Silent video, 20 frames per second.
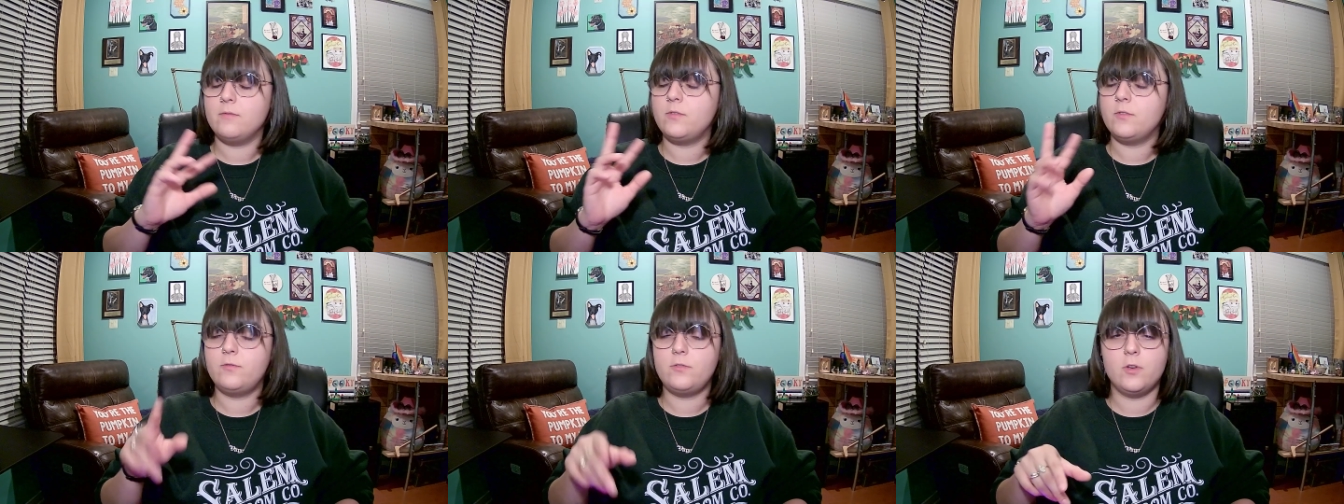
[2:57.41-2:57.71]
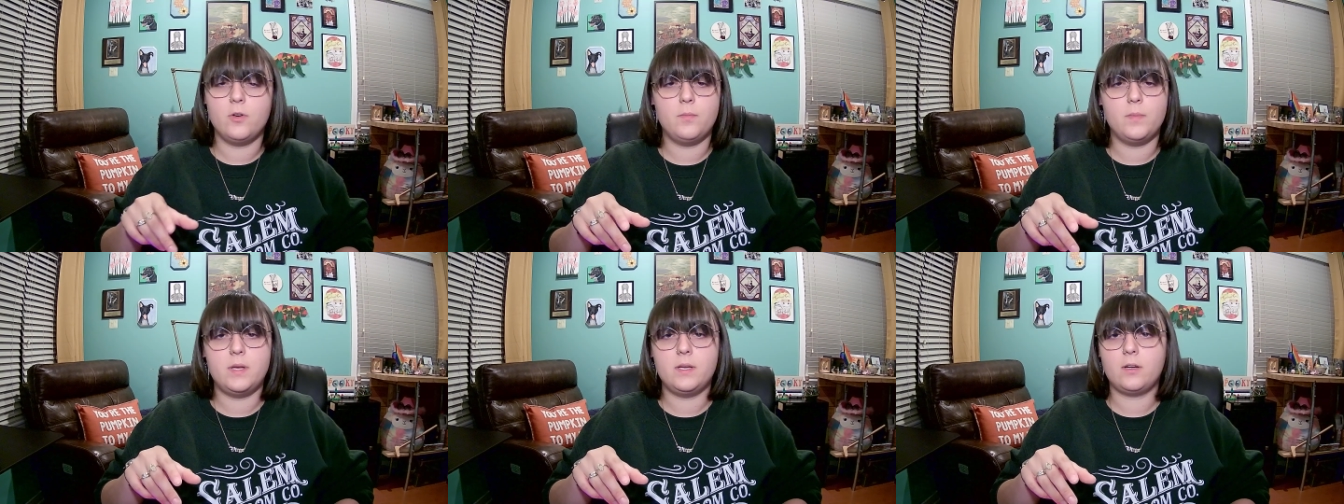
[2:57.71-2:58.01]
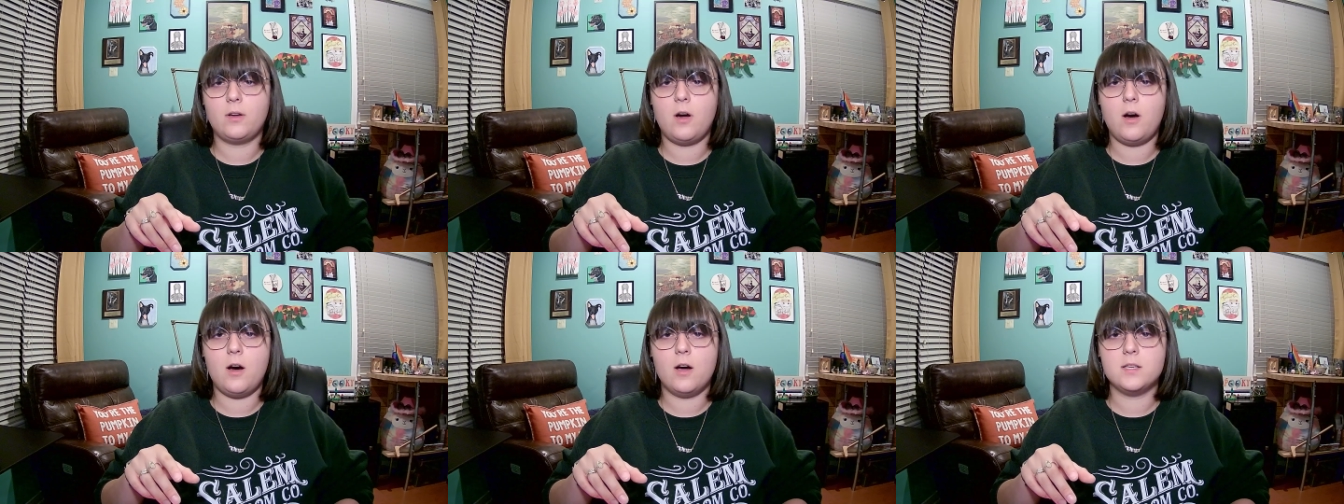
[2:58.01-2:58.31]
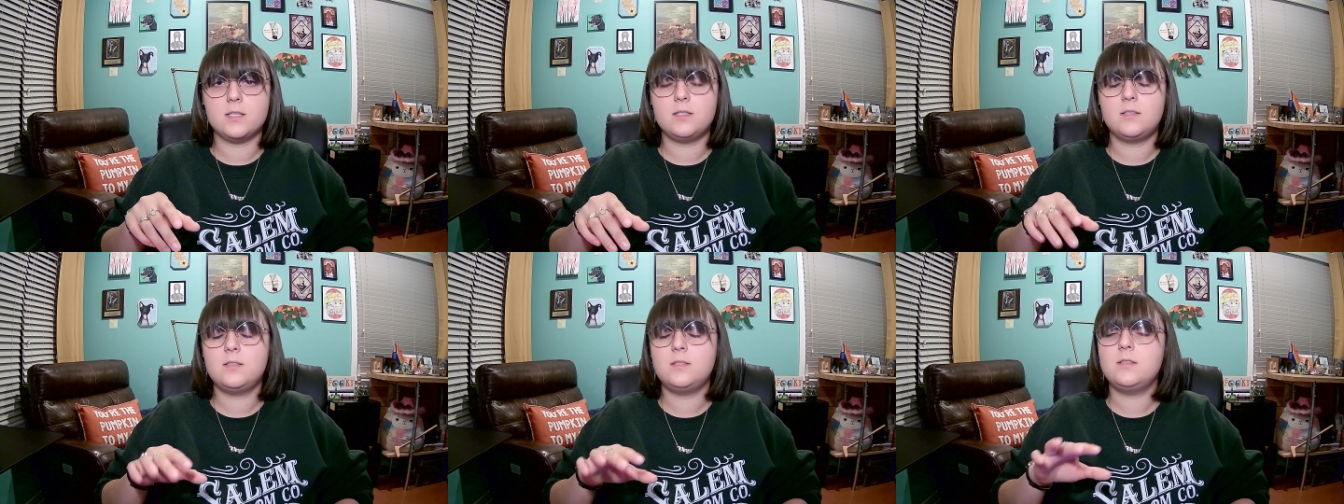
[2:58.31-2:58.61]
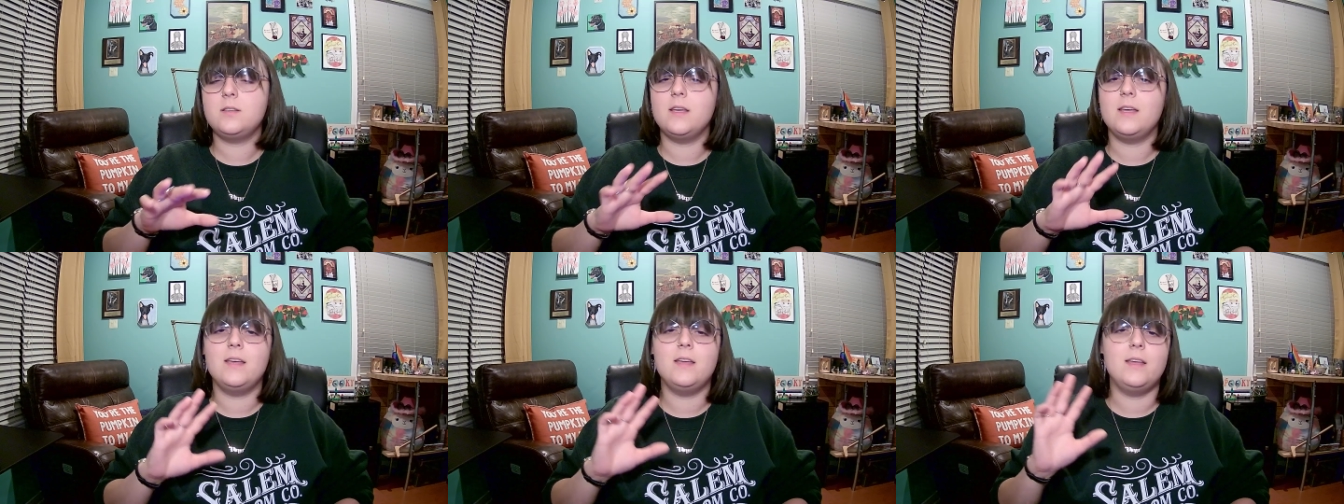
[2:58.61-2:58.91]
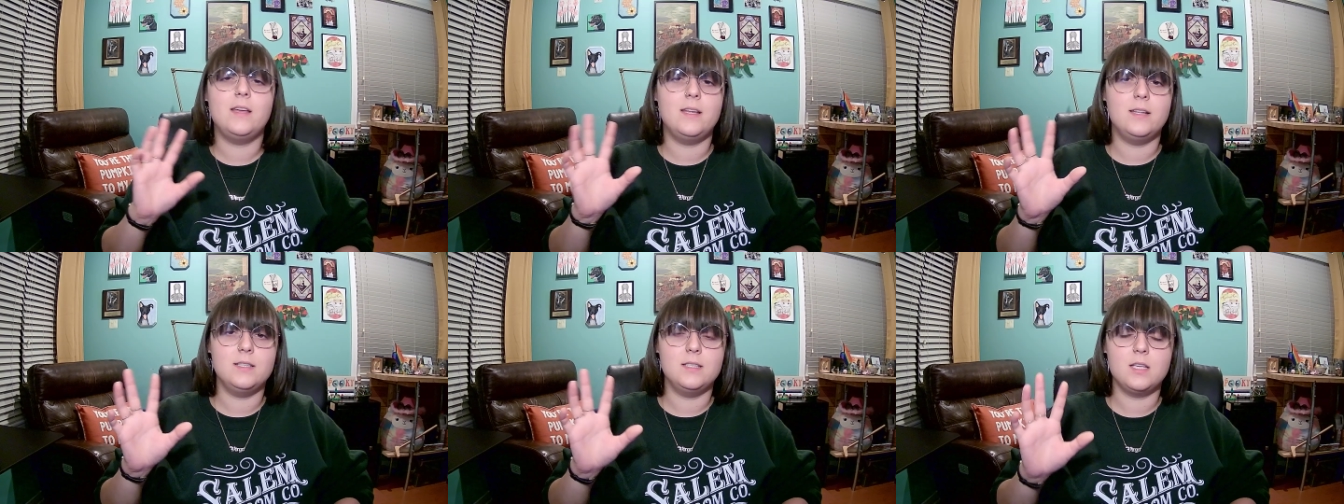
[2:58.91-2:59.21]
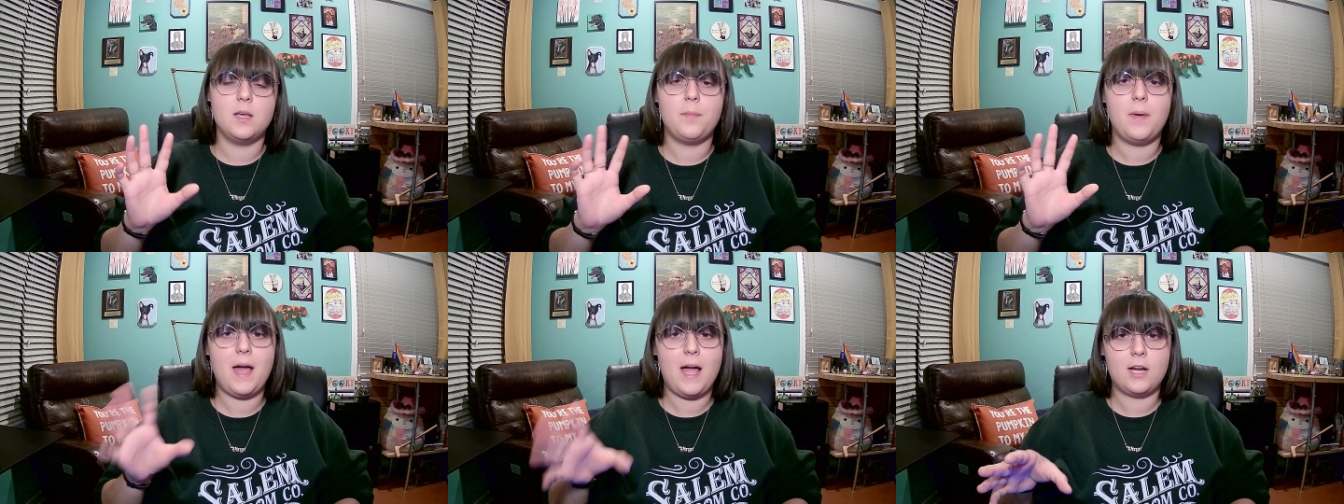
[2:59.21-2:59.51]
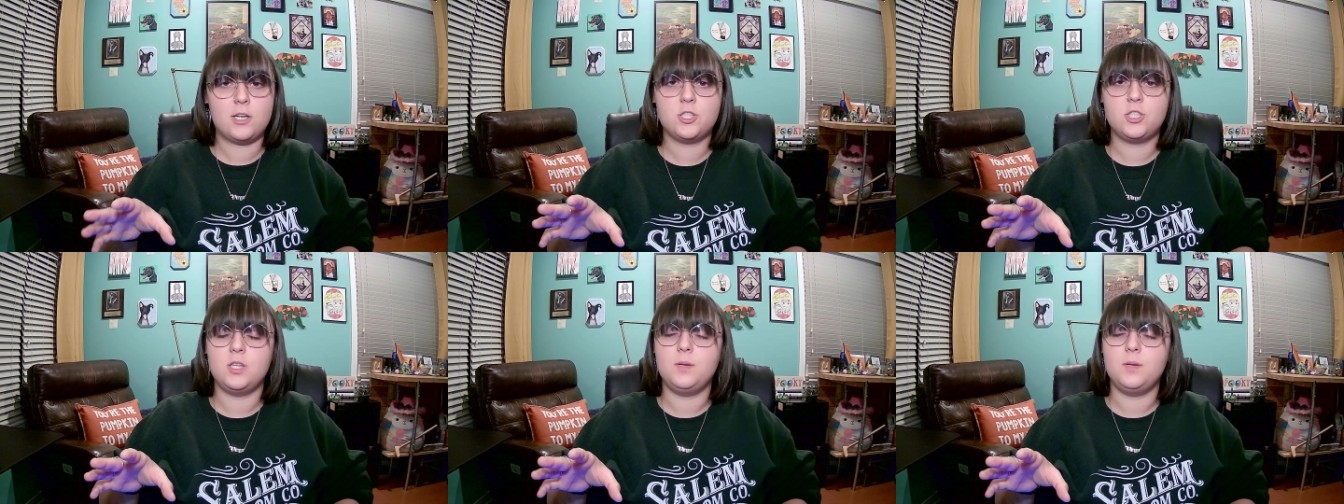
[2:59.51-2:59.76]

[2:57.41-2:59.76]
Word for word: fulfillment costs, it ends up actually